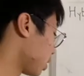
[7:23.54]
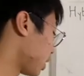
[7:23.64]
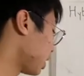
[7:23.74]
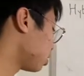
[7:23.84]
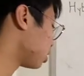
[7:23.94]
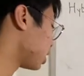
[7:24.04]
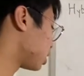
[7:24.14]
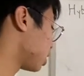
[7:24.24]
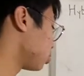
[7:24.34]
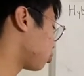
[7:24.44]
That's our
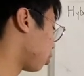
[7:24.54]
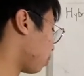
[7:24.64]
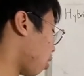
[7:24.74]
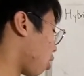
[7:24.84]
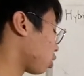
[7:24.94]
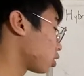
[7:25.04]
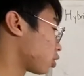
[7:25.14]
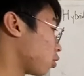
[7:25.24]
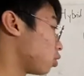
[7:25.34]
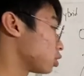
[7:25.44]
distance from our
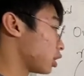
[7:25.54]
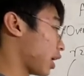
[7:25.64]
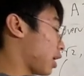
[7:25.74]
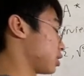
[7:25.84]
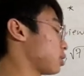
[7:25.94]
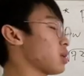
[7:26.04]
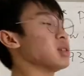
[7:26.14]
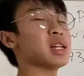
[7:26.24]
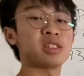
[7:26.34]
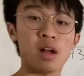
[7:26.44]
goal to there. And
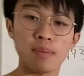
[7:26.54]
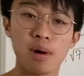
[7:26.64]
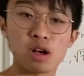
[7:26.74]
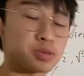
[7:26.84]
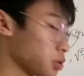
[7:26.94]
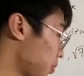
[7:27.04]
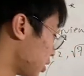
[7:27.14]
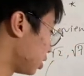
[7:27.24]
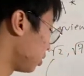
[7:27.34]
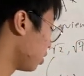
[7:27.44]
sometimes that's not possible,
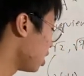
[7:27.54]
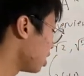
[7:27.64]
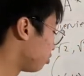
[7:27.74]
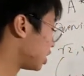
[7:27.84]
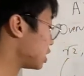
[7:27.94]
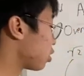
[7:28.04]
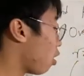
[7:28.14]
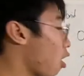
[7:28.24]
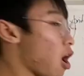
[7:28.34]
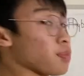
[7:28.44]
especially if these are
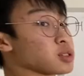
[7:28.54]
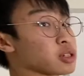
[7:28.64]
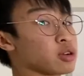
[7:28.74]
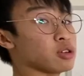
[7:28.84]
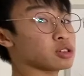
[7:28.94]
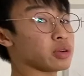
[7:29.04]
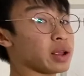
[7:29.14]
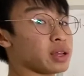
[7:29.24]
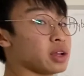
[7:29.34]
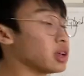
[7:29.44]
all obstacles,
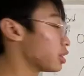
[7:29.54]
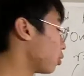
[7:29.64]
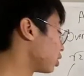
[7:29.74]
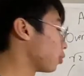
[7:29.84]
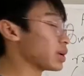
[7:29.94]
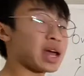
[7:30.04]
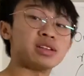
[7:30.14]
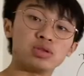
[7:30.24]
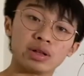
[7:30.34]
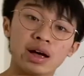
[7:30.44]
right? Then, then we
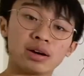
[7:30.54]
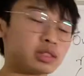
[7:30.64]
can't do that.